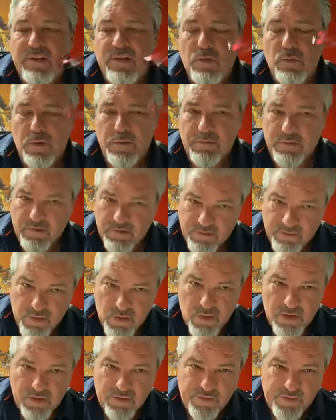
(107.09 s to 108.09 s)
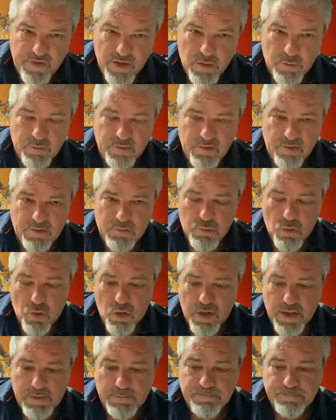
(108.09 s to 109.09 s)
So when we reviewed his films this
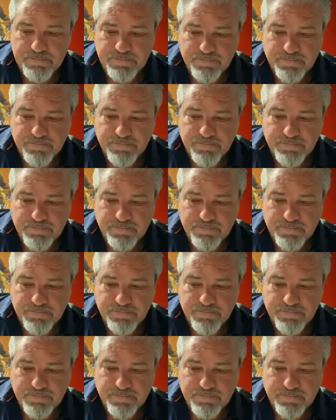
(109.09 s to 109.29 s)
morning,